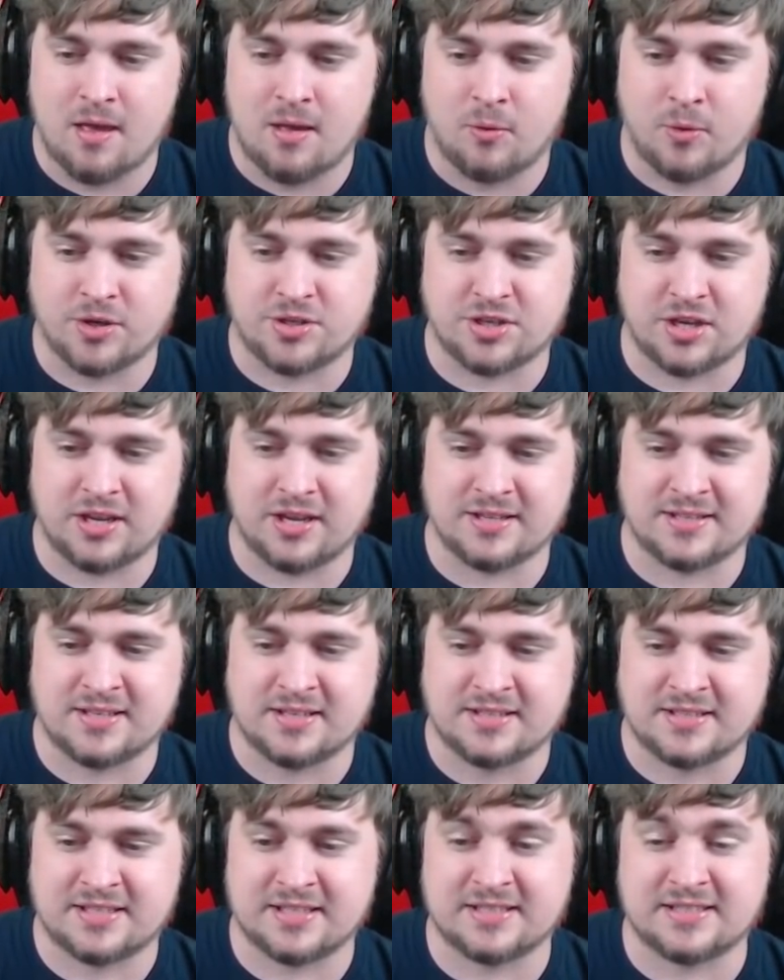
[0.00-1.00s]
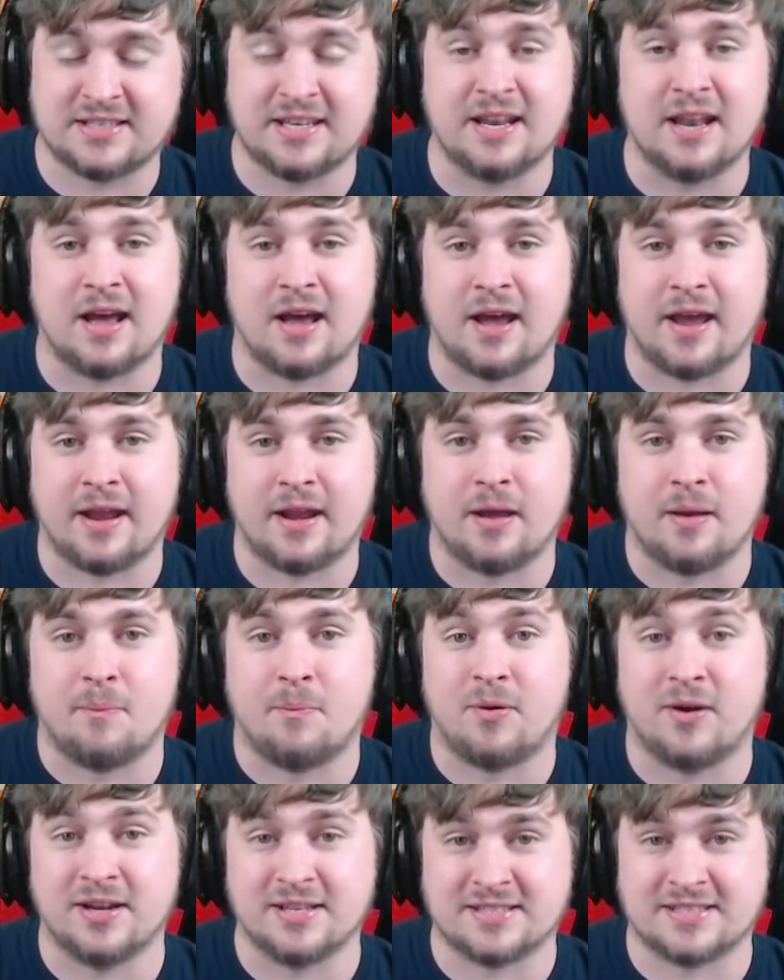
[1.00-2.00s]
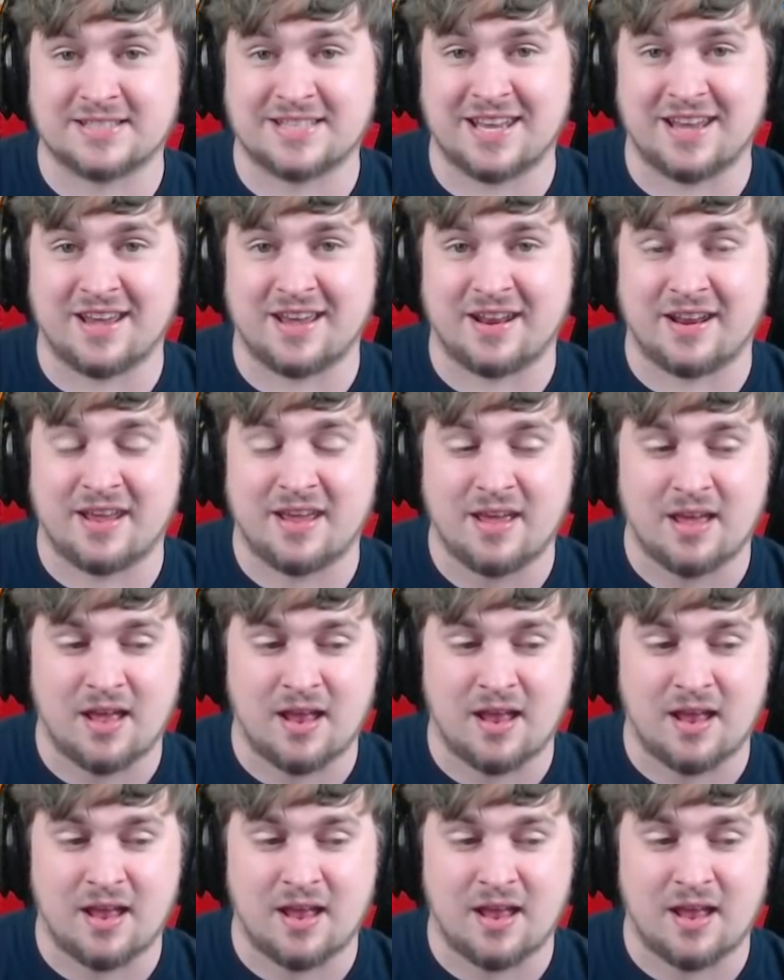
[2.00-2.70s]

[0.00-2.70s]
which is 69, plus 10,